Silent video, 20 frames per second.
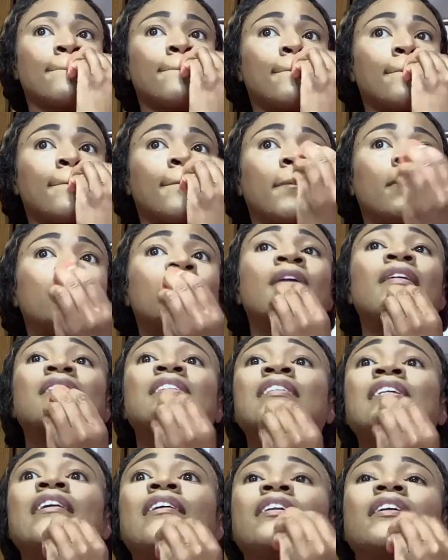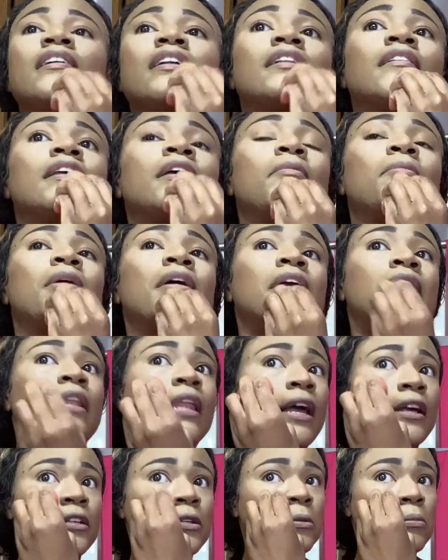Not saying anything, but he likes
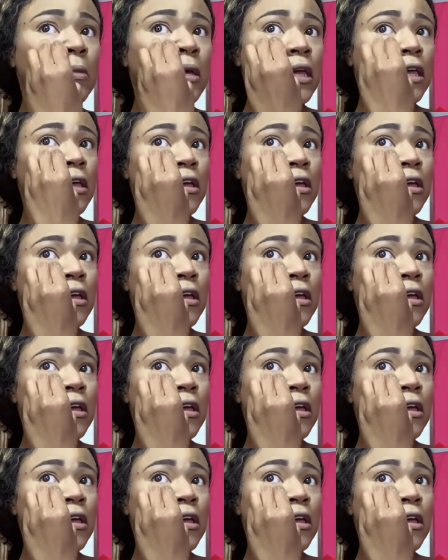me.